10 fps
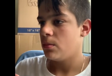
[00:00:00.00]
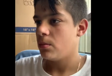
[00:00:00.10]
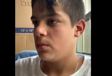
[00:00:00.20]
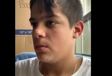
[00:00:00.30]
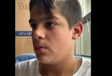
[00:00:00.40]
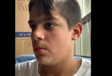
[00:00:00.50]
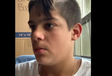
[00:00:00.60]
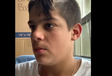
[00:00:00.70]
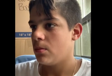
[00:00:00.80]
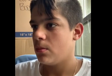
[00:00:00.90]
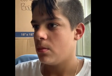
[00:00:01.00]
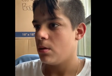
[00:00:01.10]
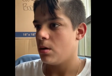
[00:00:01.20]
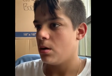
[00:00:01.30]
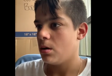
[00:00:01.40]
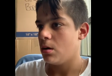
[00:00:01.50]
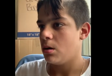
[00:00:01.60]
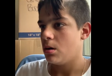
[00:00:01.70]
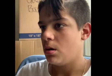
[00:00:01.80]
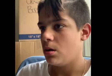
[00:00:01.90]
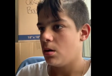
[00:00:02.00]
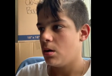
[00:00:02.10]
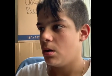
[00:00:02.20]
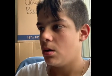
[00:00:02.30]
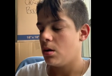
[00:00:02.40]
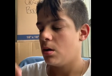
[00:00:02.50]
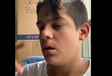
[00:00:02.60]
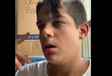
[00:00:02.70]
(no one is talking)